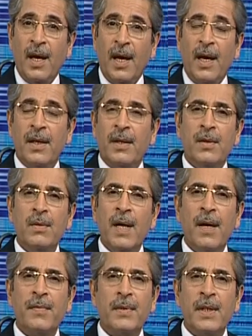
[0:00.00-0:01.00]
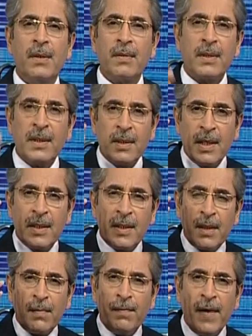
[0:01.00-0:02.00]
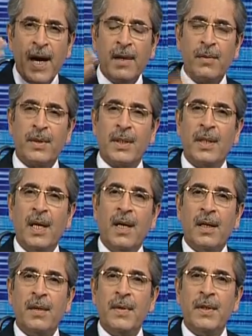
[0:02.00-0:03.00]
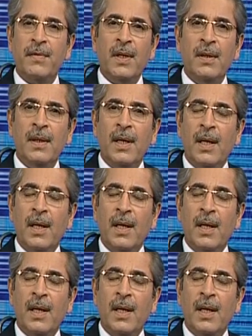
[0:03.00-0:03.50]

and you have, you know, a set of values which really